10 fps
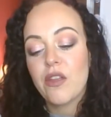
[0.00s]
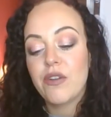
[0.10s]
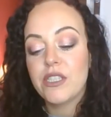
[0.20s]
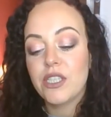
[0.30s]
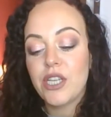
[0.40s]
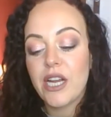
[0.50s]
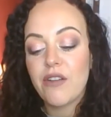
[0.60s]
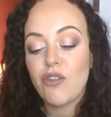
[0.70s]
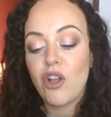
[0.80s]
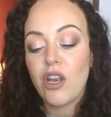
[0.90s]
There is a shade
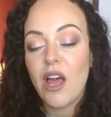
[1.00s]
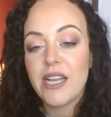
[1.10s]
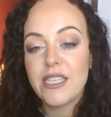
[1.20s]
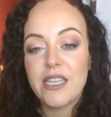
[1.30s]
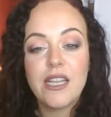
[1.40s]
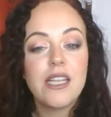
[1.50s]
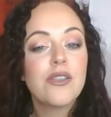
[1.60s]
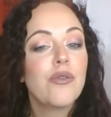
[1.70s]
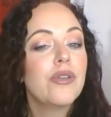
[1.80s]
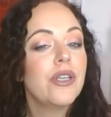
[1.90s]
I've got lighter than this
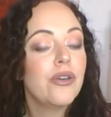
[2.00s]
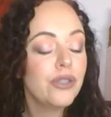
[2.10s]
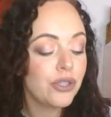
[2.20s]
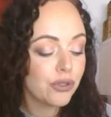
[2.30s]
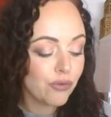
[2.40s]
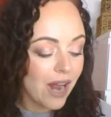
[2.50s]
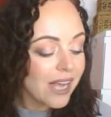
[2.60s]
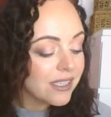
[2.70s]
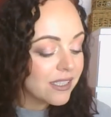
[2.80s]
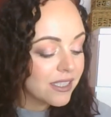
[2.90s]
called
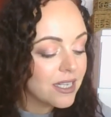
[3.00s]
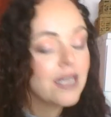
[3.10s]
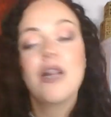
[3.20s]
Undressed,